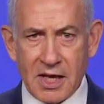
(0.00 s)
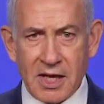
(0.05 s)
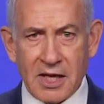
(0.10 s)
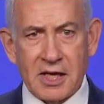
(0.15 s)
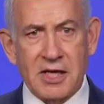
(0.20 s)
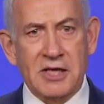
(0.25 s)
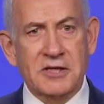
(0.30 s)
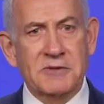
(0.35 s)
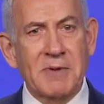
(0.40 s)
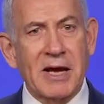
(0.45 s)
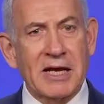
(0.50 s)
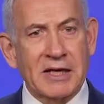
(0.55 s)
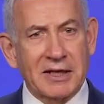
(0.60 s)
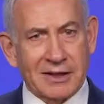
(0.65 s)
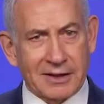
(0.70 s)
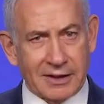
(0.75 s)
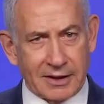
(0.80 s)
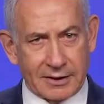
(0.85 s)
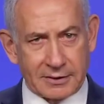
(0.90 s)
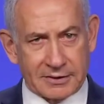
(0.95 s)
He has made
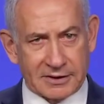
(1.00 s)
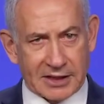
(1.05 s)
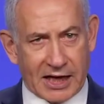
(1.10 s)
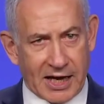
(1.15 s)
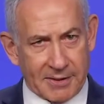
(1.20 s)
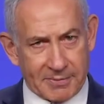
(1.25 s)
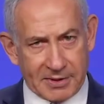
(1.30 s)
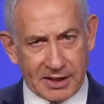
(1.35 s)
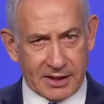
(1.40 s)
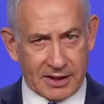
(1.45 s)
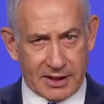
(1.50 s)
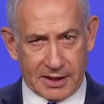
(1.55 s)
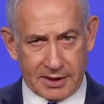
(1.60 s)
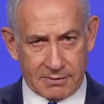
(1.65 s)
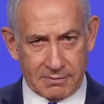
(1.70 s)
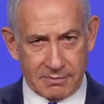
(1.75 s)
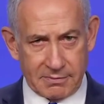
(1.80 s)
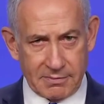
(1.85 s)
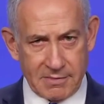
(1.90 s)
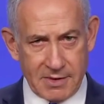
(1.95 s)
clear time and
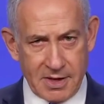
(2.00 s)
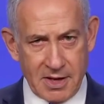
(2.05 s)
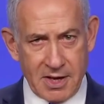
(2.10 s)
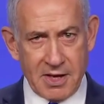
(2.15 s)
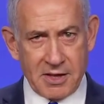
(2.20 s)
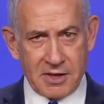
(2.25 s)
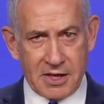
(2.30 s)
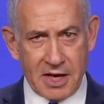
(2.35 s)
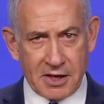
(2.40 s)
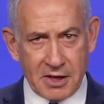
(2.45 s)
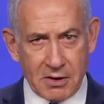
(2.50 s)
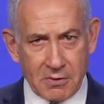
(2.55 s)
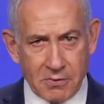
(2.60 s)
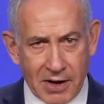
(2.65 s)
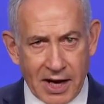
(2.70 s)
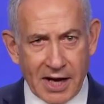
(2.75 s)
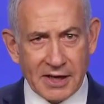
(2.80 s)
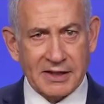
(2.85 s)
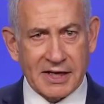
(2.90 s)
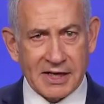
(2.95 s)
again that
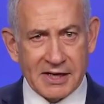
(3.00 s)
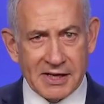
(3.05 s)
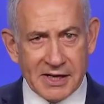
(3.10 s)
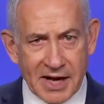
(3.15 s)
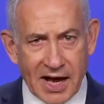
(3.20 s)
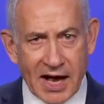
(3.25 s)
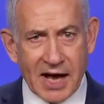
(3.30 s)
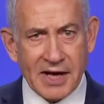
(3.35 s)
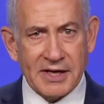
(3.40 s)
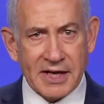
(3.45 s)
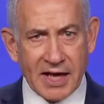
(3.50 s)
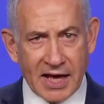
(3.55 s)
Iran cannot